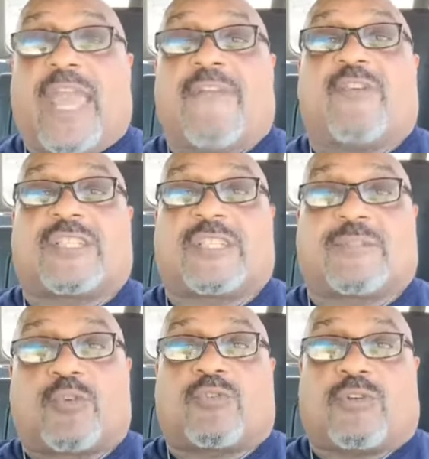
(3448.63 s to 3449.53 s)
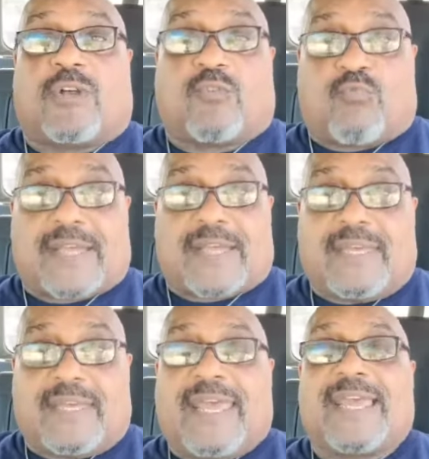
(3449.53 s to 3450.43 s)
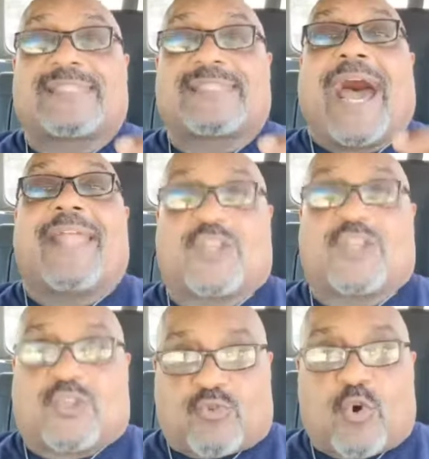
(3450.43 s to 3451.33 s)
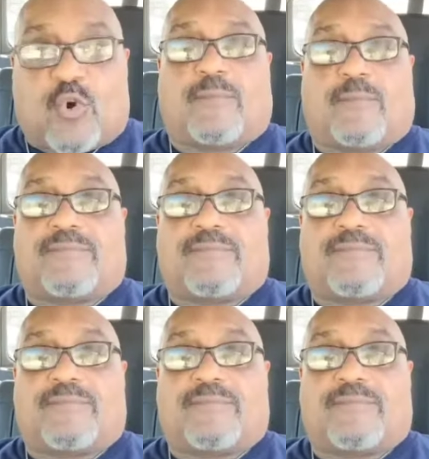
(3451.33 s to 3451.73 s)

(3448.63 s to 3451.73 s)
if your spiritual unrest is out of control,